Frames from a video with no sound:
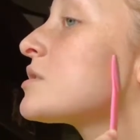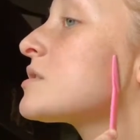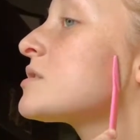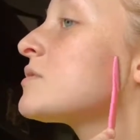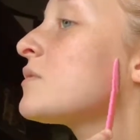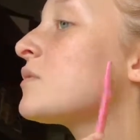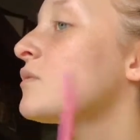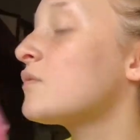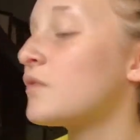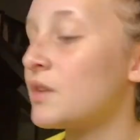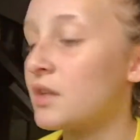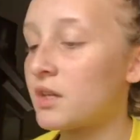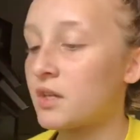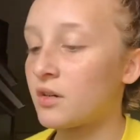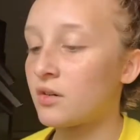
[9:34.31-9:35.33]
It doesn't even
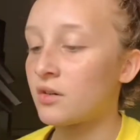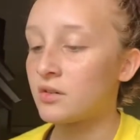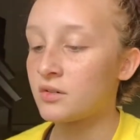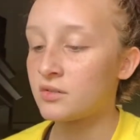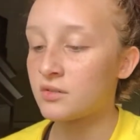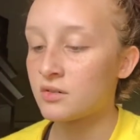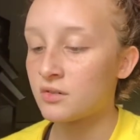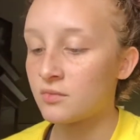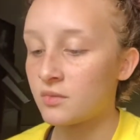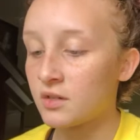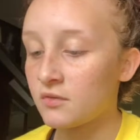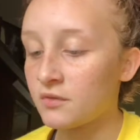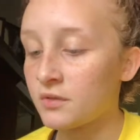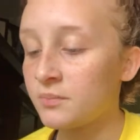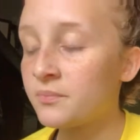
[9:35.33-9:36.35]
feel like it hurts or
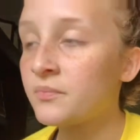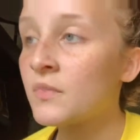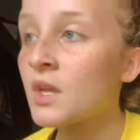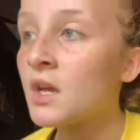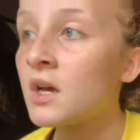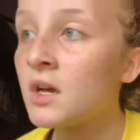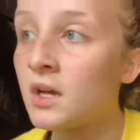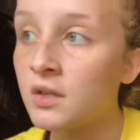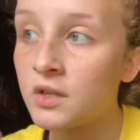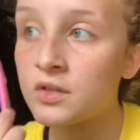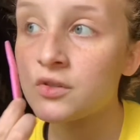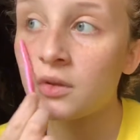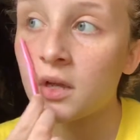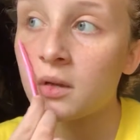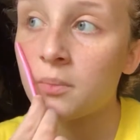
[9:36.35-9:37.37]
whatever,
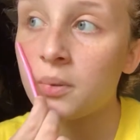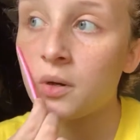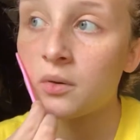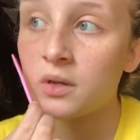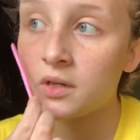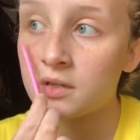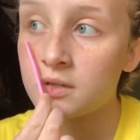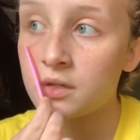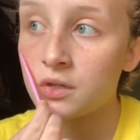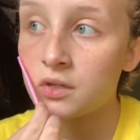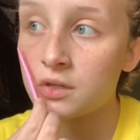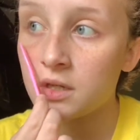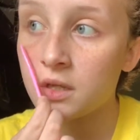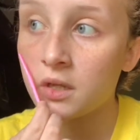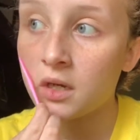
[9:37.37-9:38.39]
unless you like poke it into your
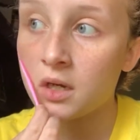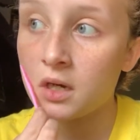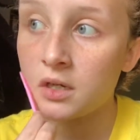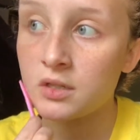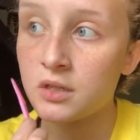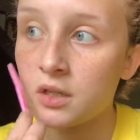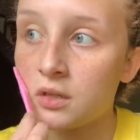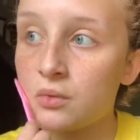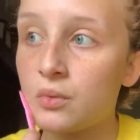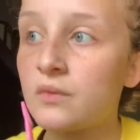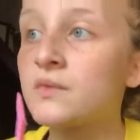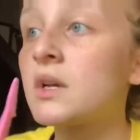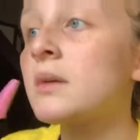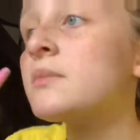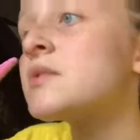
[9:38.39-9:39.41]
skin like I did like
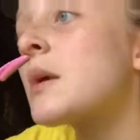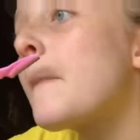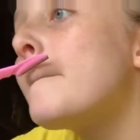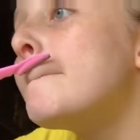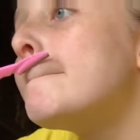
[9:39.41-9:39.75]
12 times.